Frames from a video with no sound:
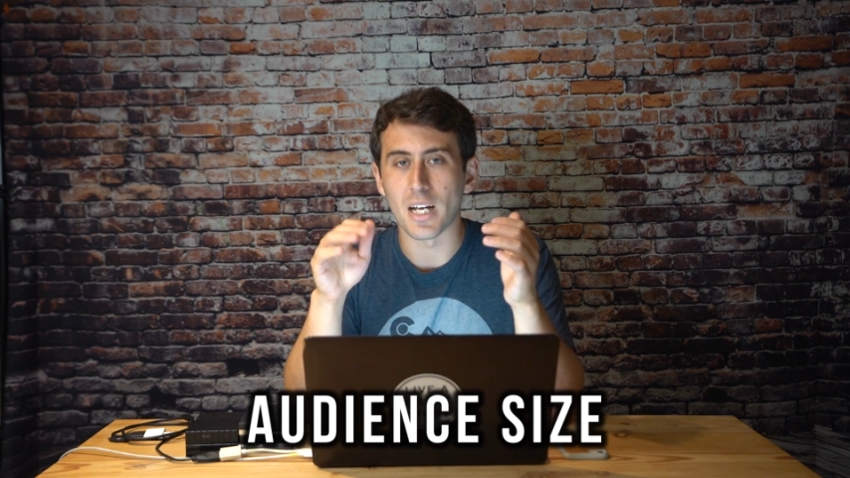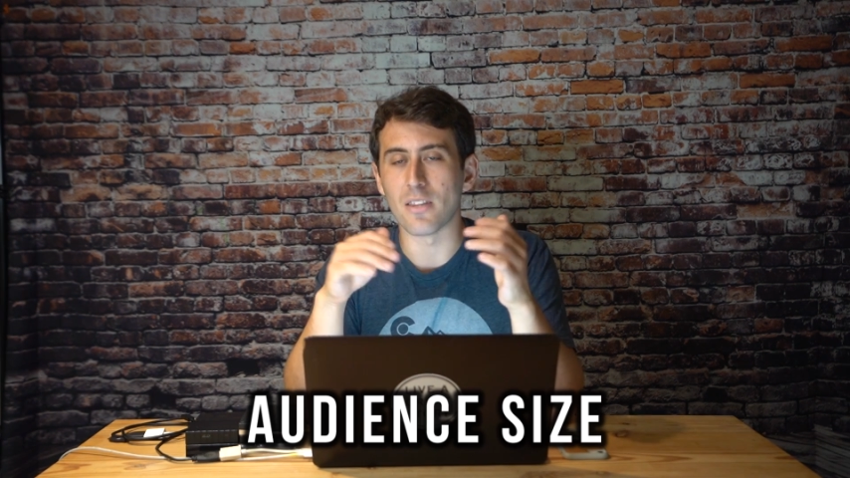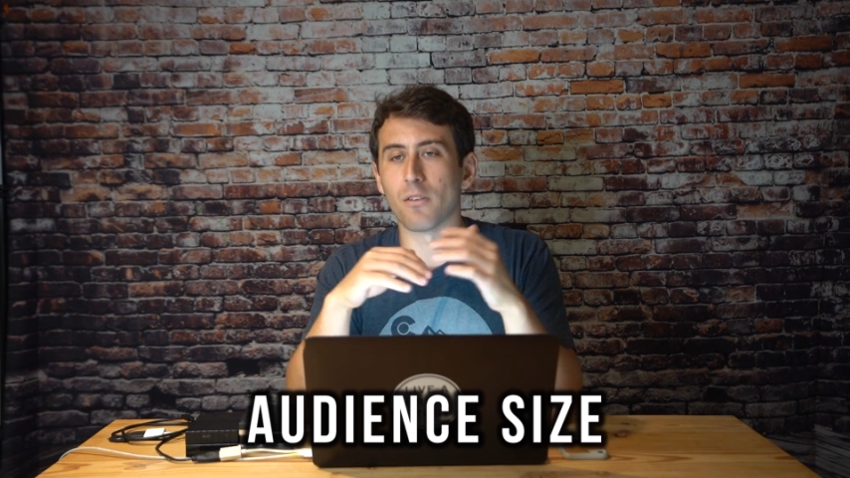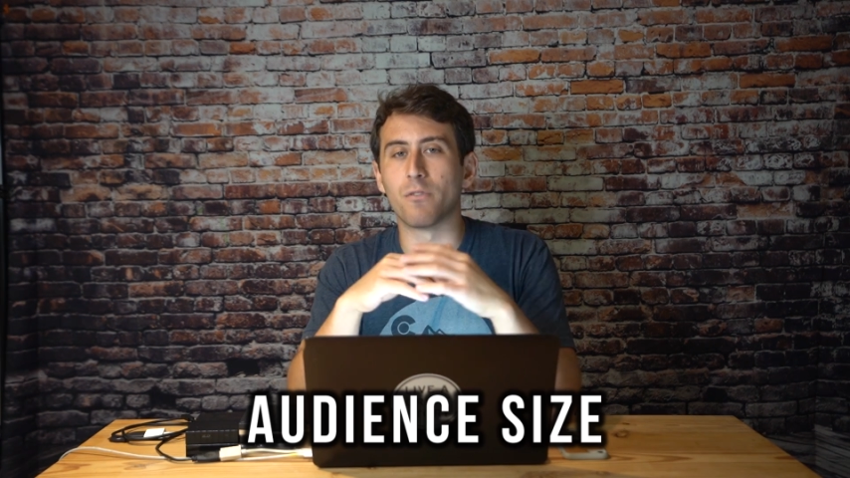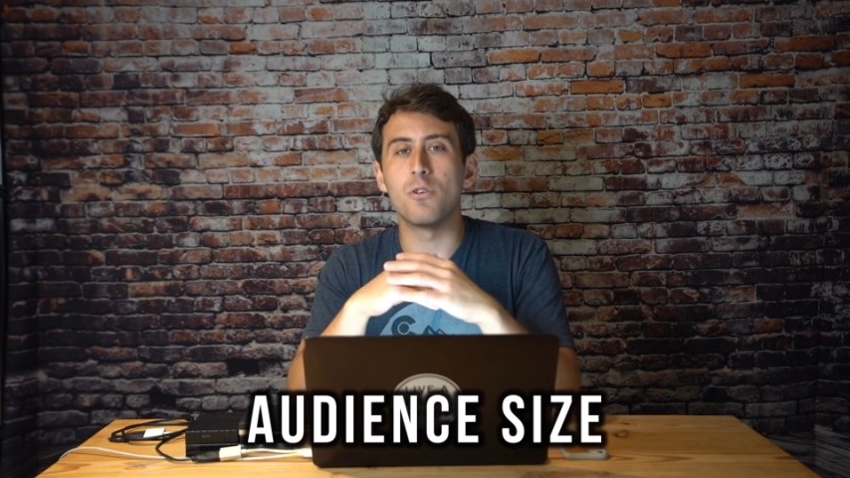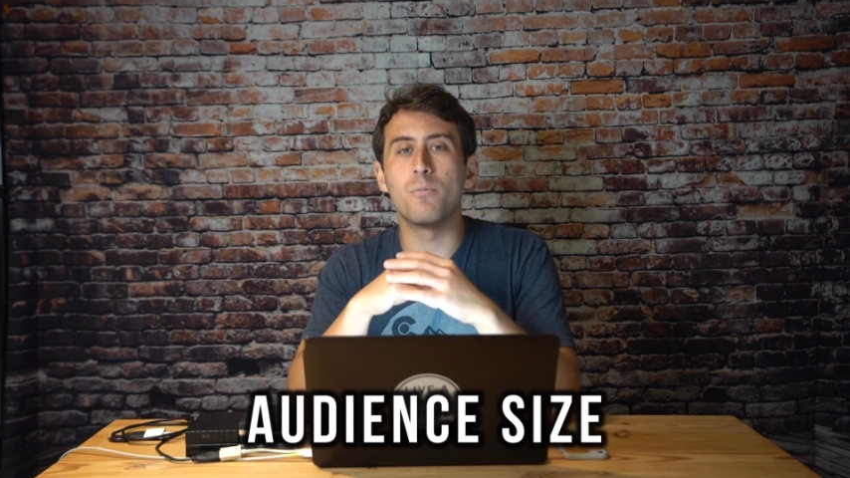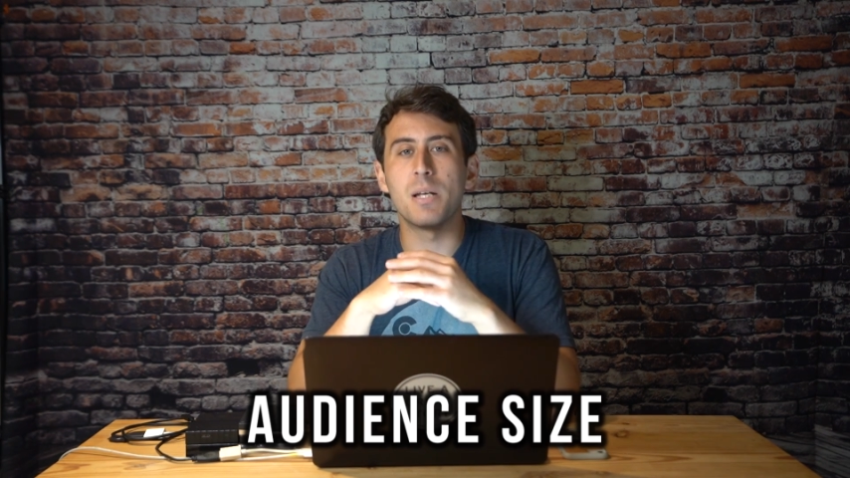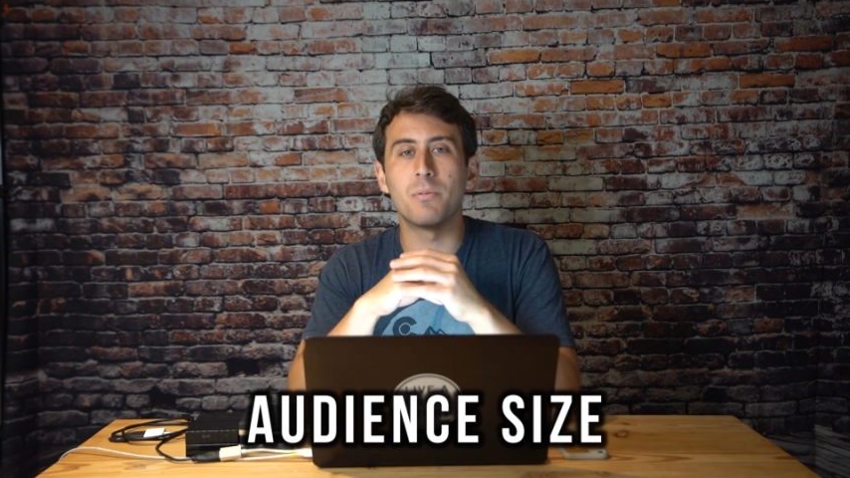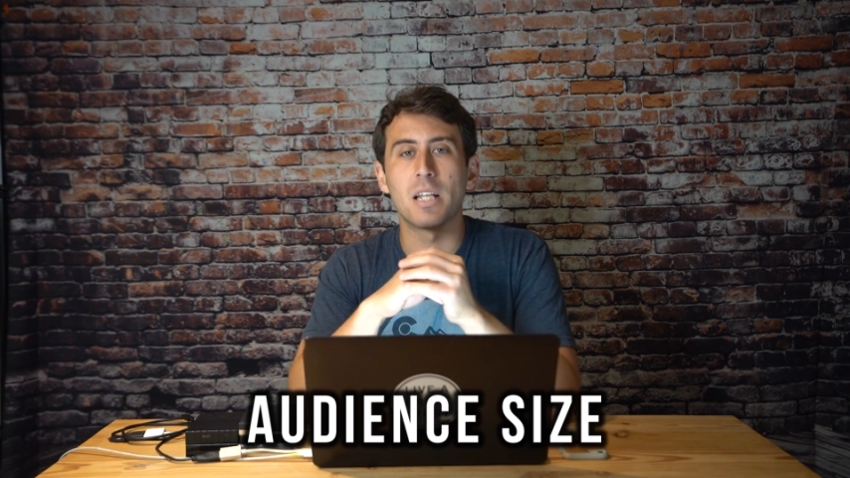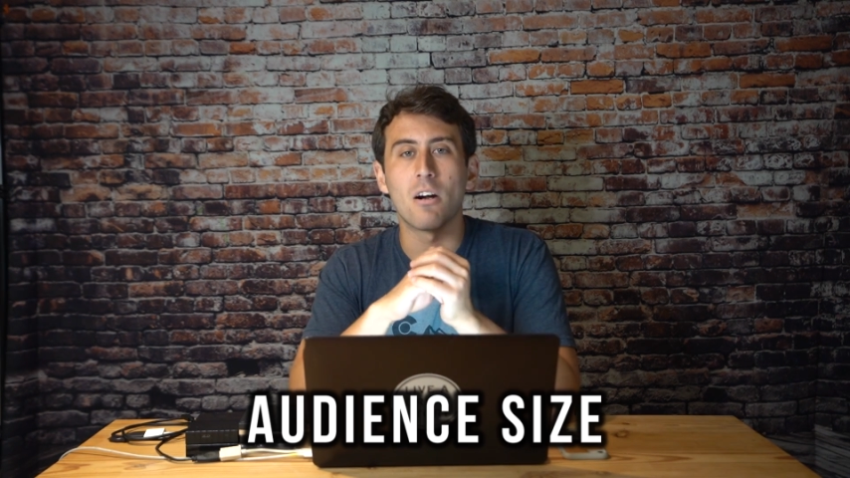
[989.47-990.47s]
And the few
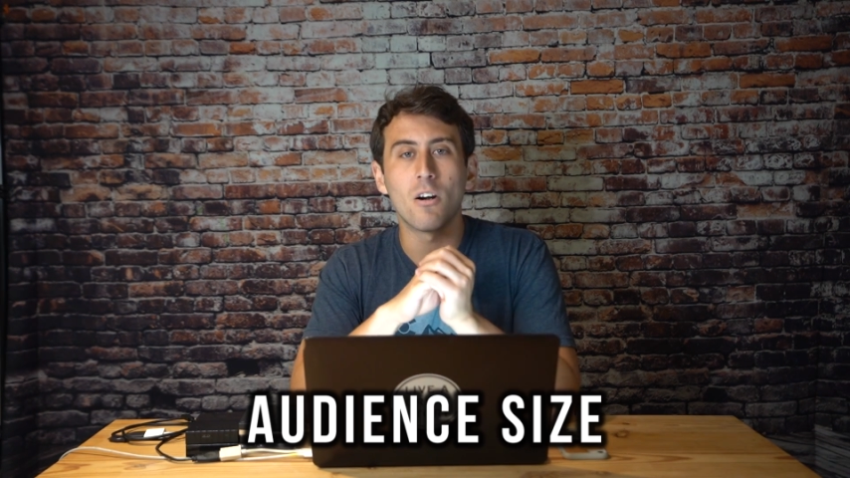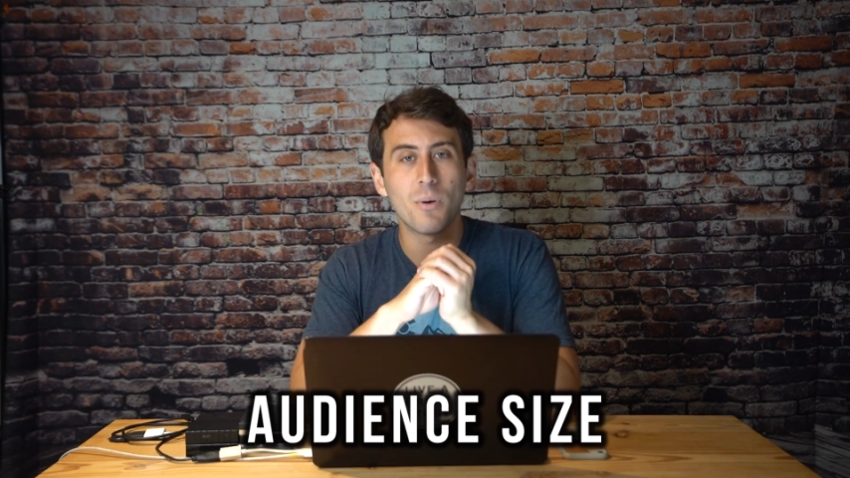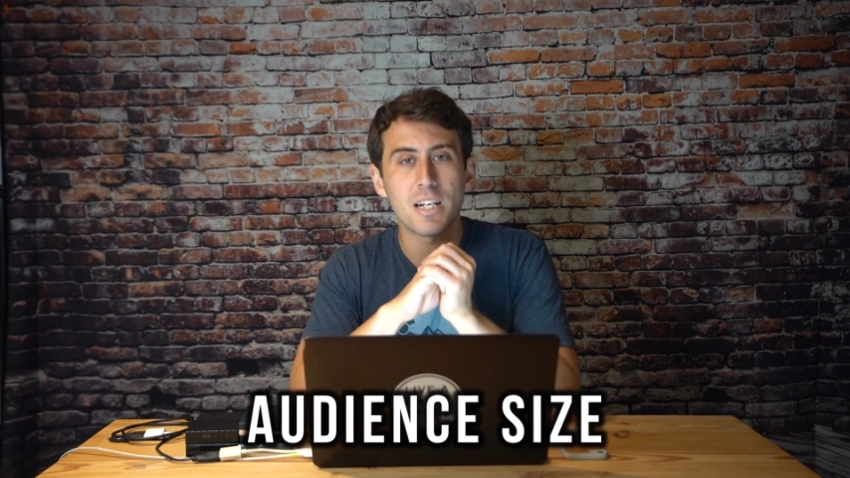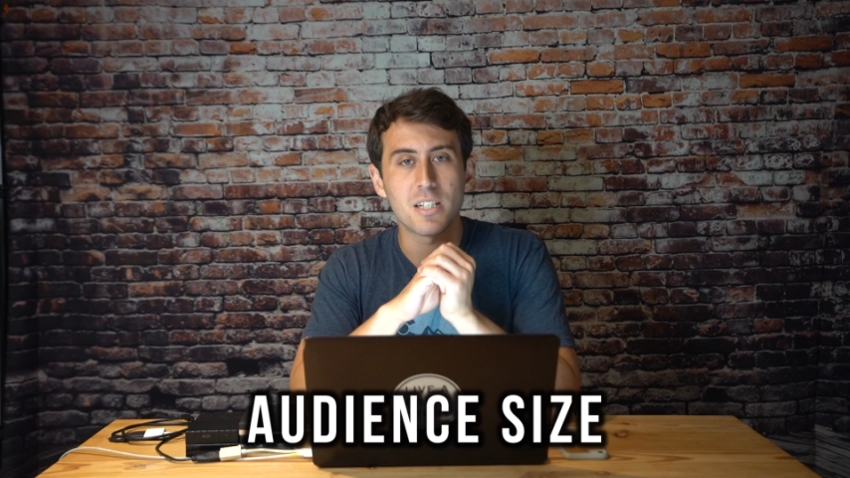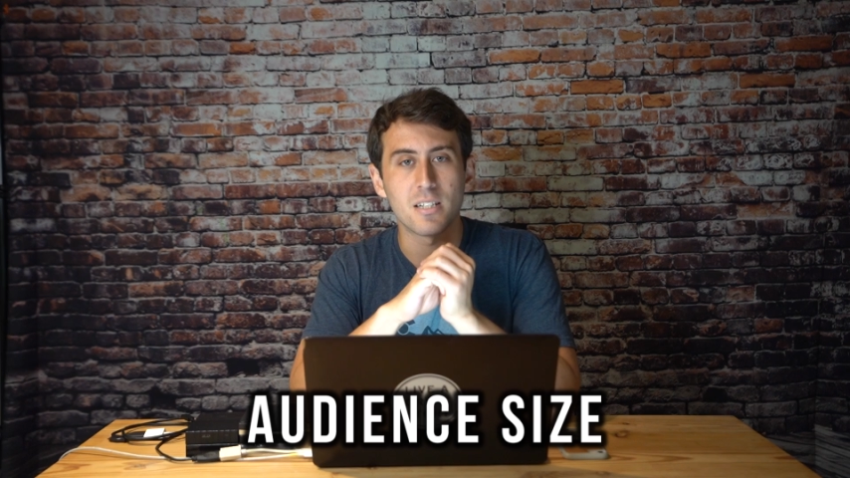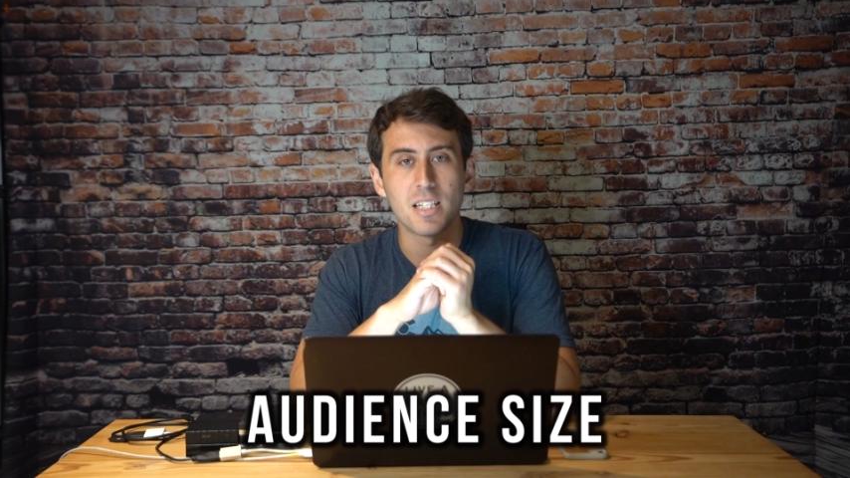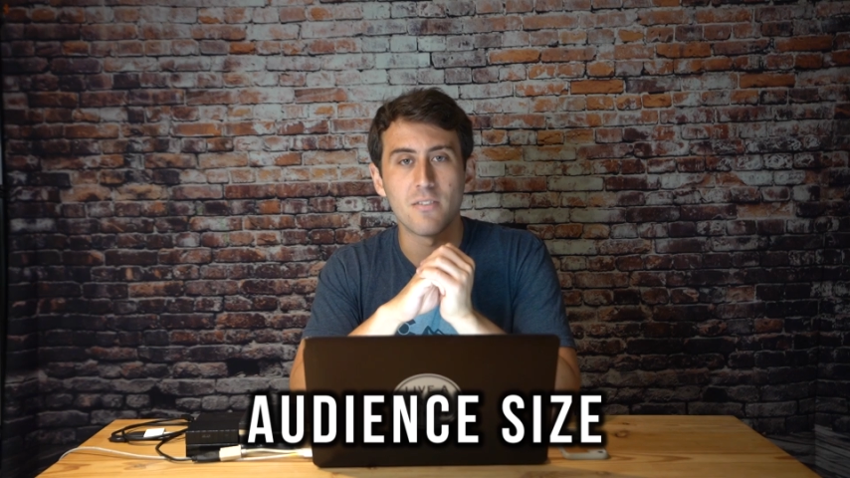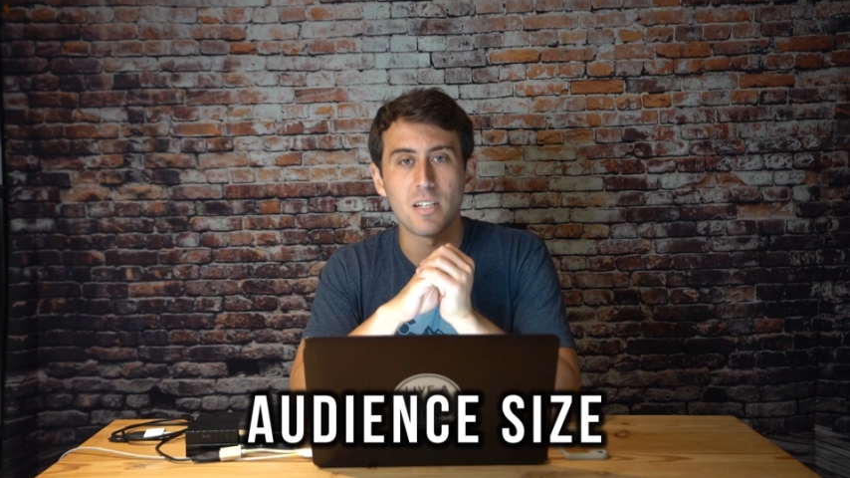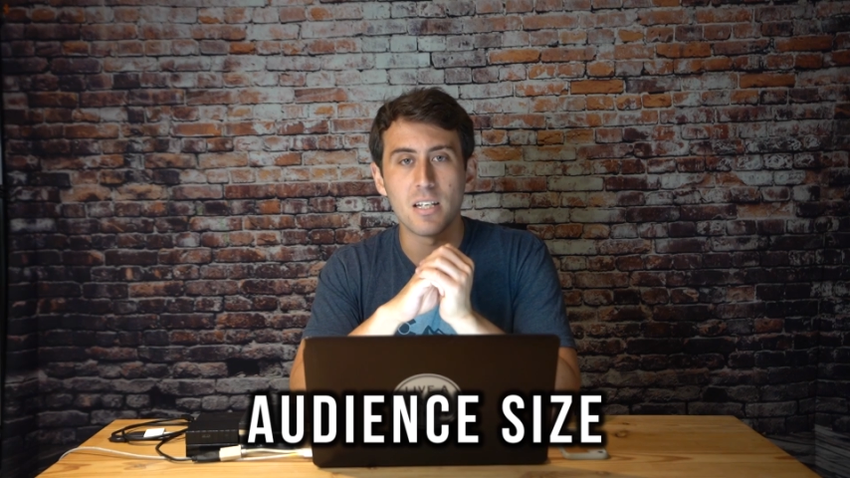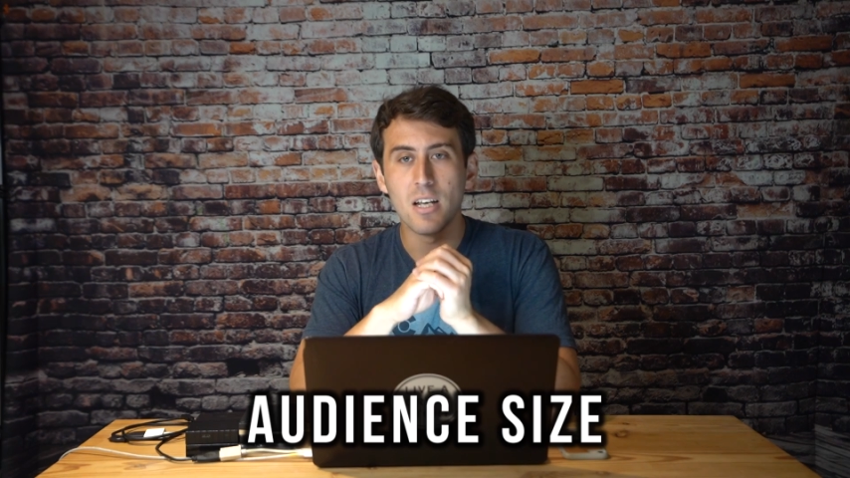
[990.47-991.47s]
people that are watching
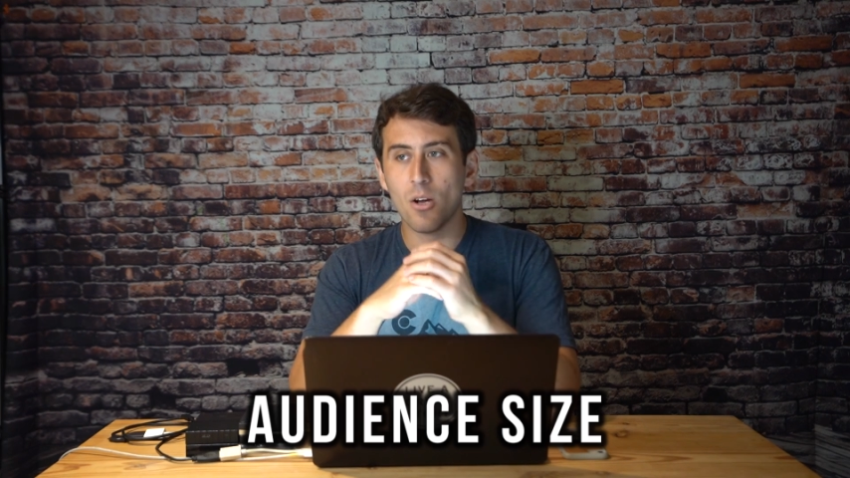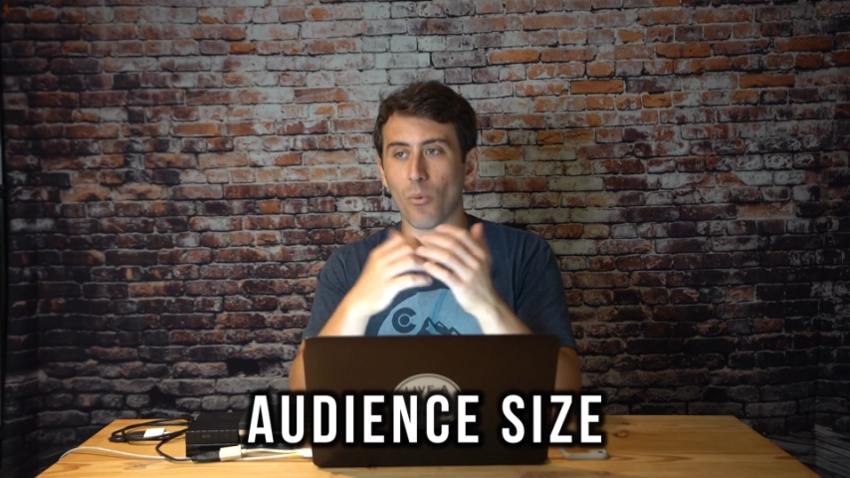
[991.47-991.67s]
TV,